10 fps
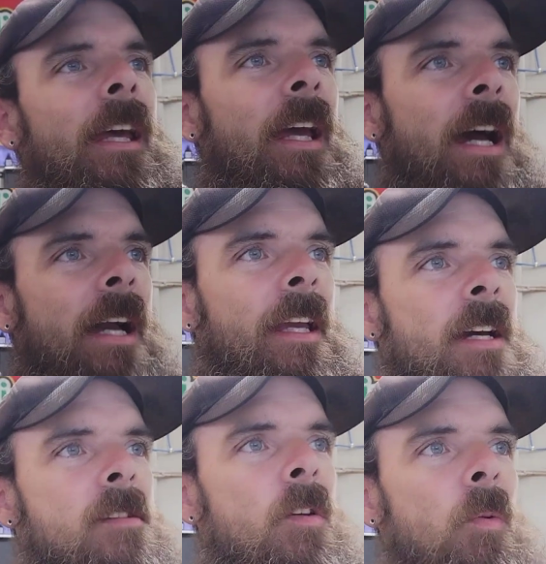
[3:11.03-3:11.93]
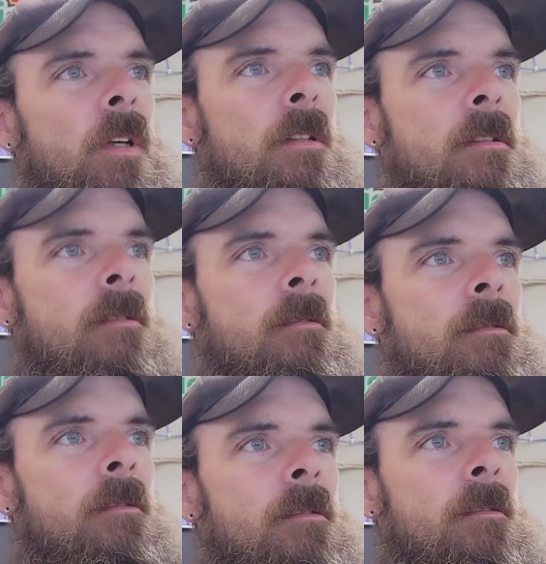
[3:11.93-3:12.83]
I guess it was
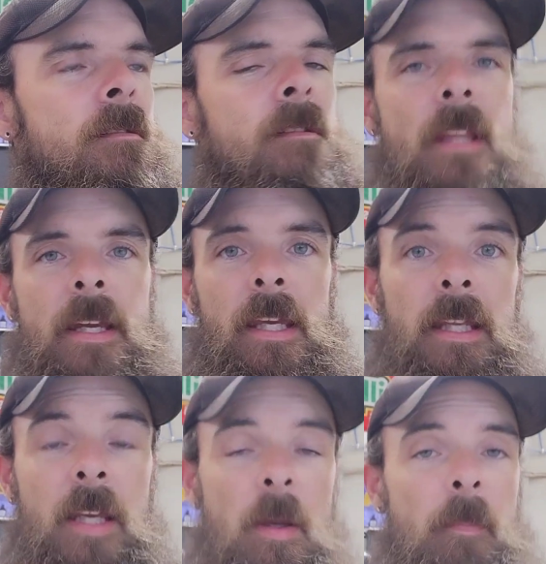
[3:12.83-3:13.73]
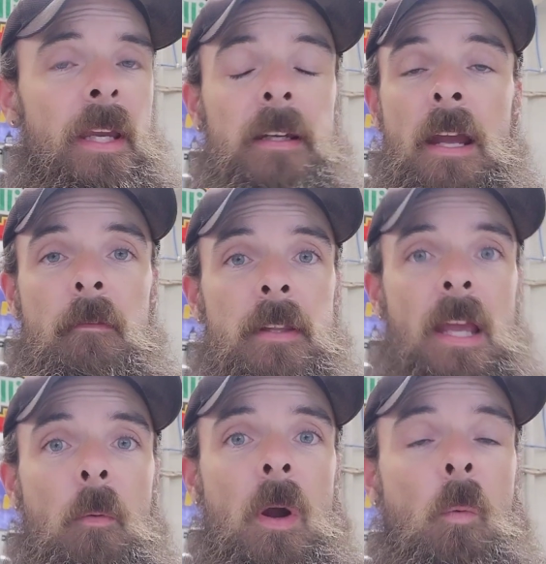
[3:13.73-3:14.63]
like it hit me and
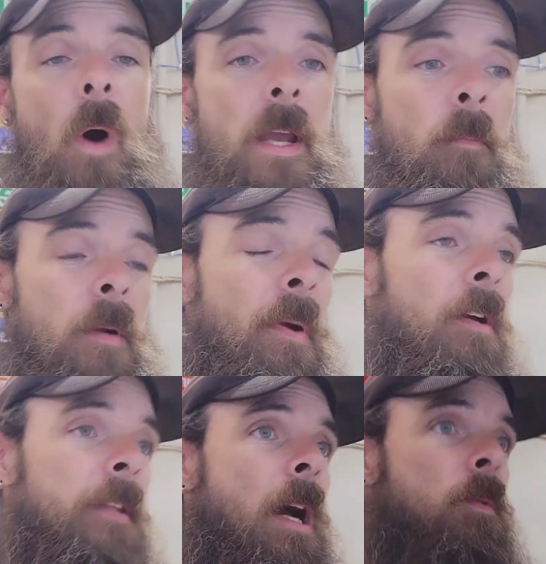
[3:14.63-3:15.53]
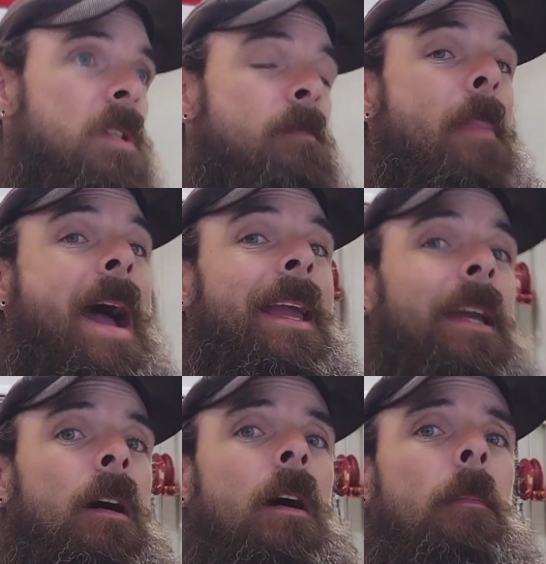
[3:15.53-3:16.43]
everything went white, but apparently I was just backing
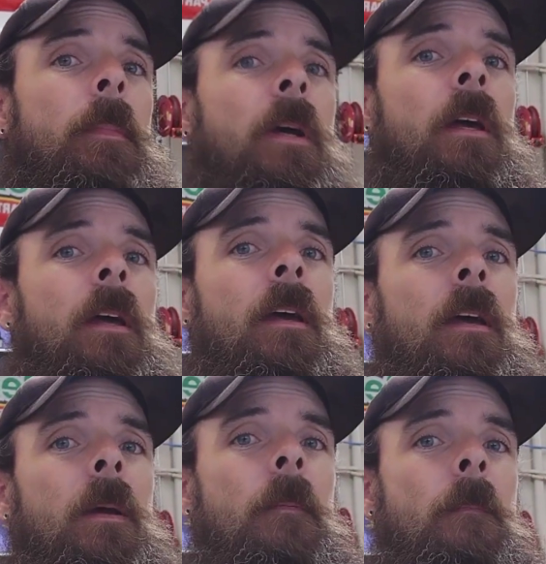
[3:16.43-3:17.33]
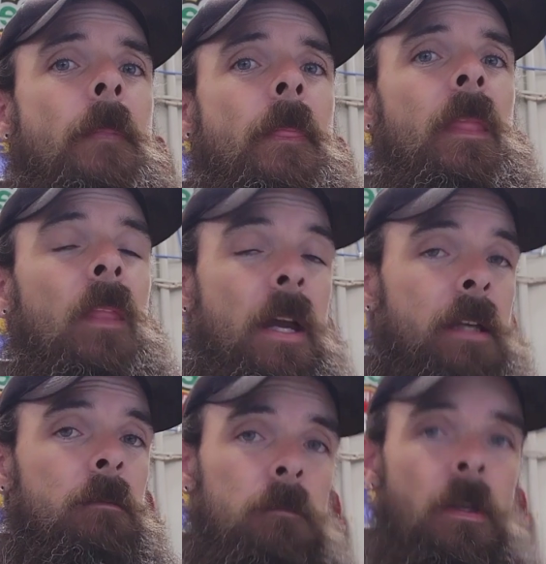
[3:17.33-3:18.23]
up. Like
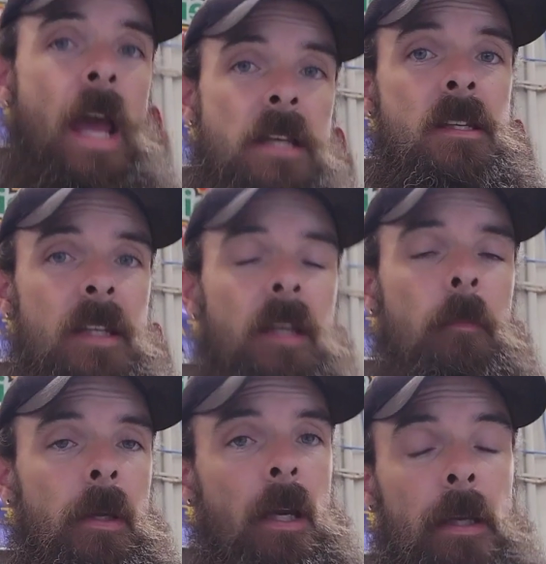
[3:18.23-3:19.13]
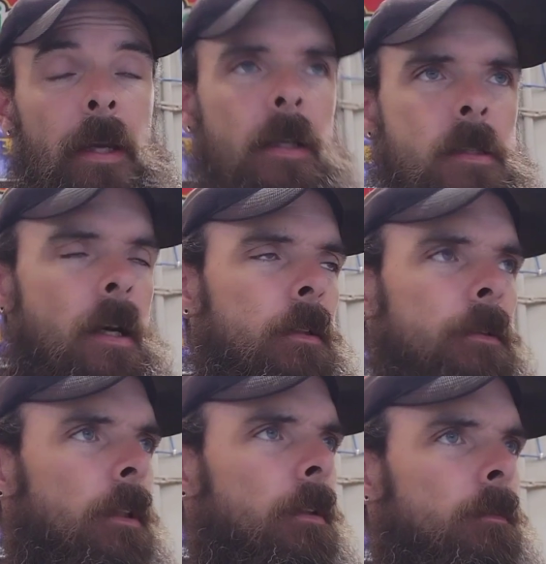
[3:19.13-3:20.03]
as it hit me, I guess I don't
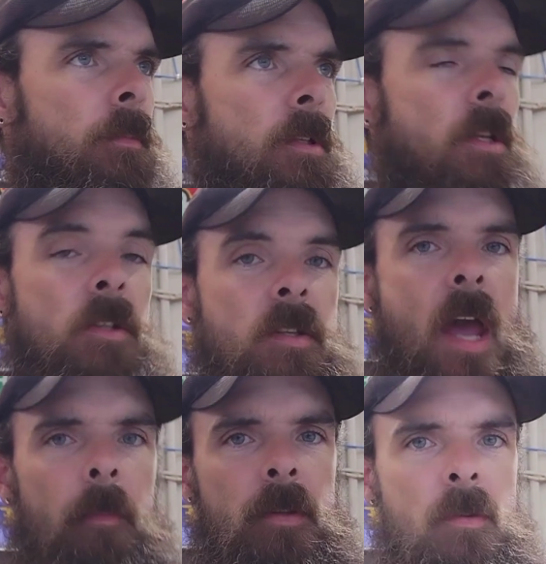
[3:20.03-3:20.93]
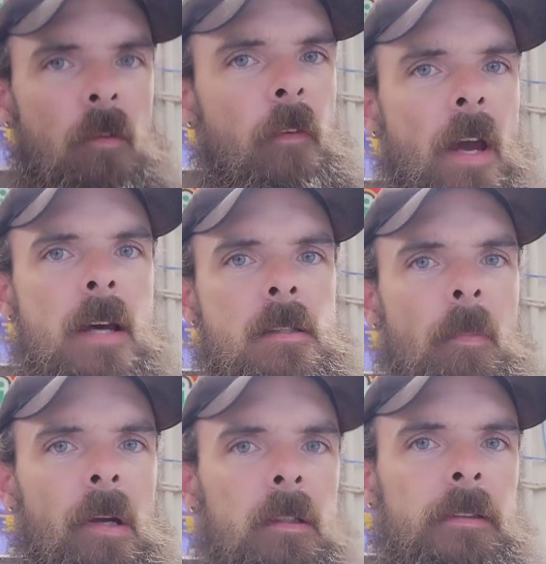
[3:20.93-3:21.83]
know. It just happened so fast
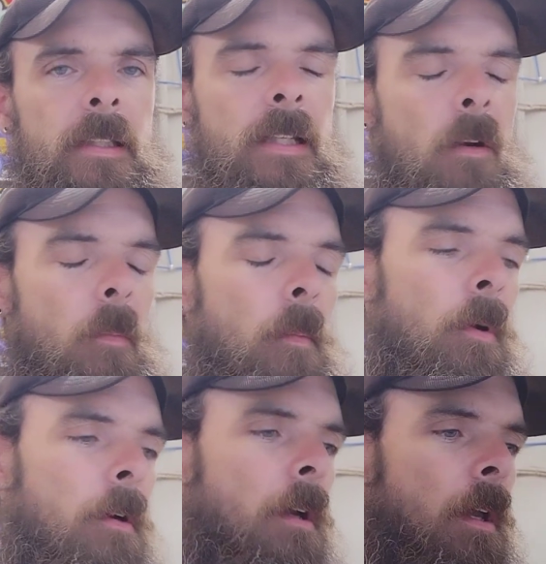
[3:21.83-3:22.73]
apparently, and I remember